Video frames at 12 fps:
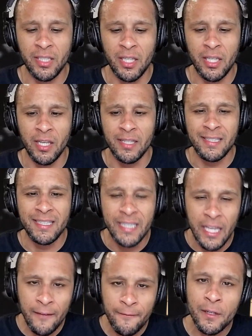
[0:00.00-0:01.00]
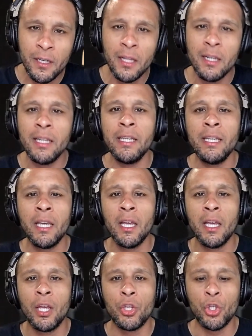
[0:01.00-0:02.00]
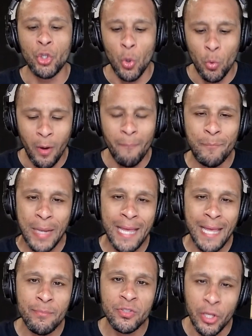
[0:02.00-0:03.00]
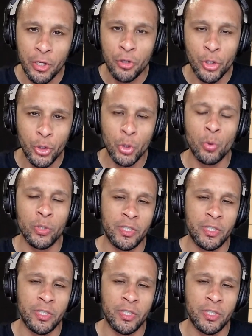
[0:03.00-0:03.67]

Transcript: It's definitely what Bam is here to do.